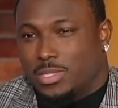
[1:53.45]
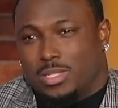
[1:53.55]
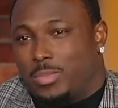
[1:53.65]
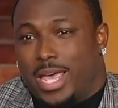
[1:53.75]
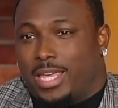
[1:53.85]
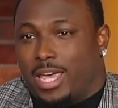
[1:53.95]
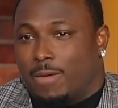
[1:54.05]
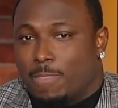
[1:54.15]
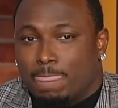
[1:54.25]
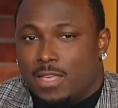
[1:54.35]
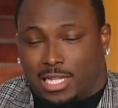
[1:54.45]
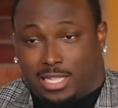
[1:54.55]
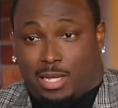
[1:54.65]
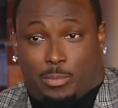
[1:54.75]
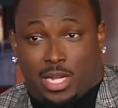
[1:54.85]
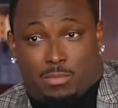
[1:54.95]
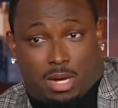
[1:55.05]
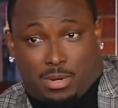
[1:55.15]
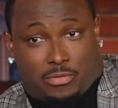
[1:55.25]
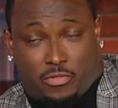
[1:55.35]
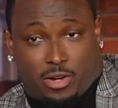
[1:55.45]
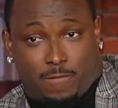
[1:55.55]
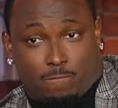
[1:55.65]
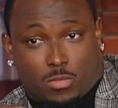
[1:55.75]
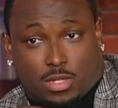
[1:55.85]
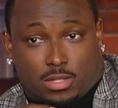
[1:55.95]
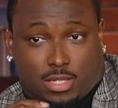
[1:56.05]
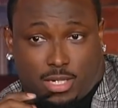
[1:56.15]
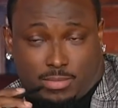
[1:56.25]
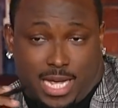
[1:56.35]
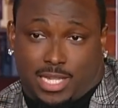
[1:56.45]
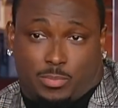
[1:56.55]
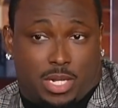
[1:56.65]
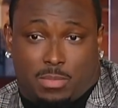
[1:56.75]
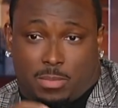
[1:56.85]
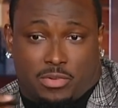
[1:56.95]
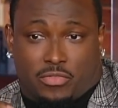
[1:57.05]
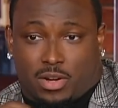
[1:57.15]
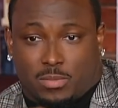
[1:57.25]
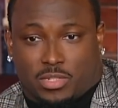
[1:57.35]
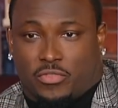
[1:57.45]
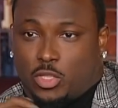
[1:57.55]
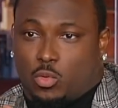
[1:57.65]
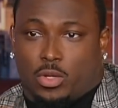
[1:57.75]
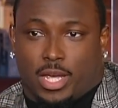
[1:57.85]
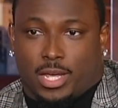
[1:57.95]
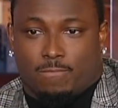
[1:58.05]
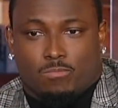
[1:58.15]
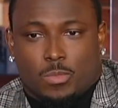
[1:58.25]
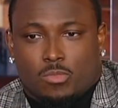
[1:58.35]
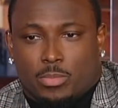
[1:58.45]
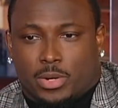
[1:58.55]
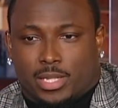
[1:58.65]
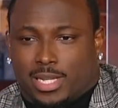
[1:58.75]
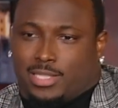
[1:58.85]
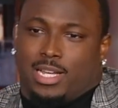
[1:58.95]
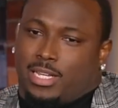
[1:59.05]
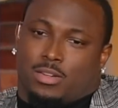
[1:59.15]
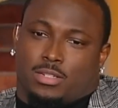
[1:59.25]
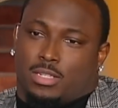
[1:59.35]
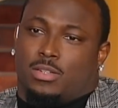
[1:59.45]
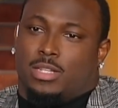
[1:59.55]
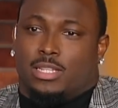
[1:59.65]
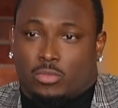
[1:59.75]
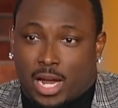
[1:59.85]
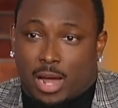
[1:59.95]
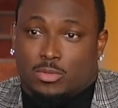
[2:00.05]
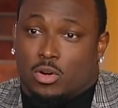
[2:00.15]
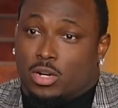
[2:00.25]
it was just a bad game. I think they beat them up front. The Titans beat them up front. It was a physical game. But let's not kid ourselves. Like, the Rams